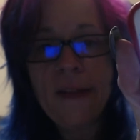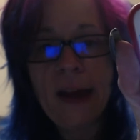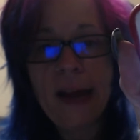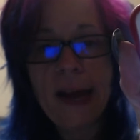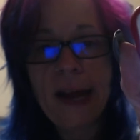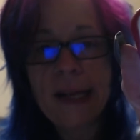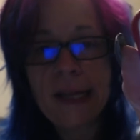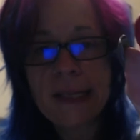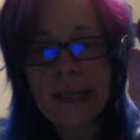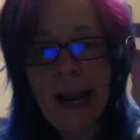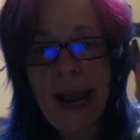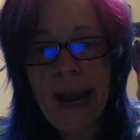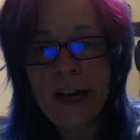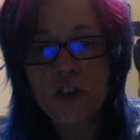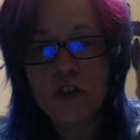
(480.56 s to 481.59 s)
then, and this
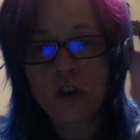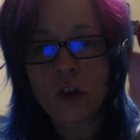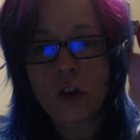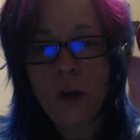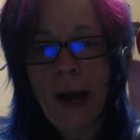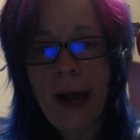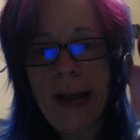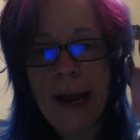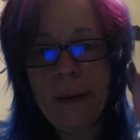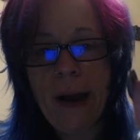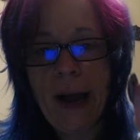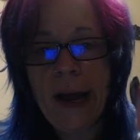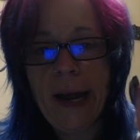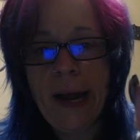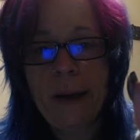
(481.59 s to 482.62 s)
angel, I had,
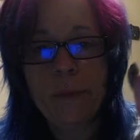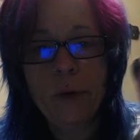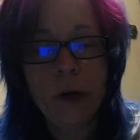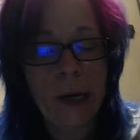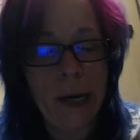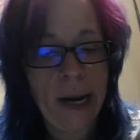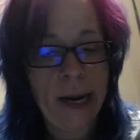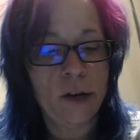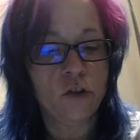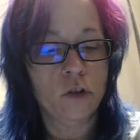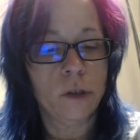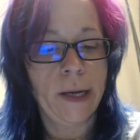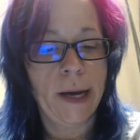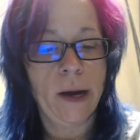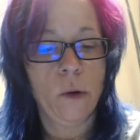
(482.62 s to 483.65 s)
I had put an angel
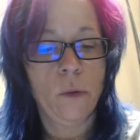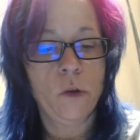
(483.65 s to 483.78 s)
down.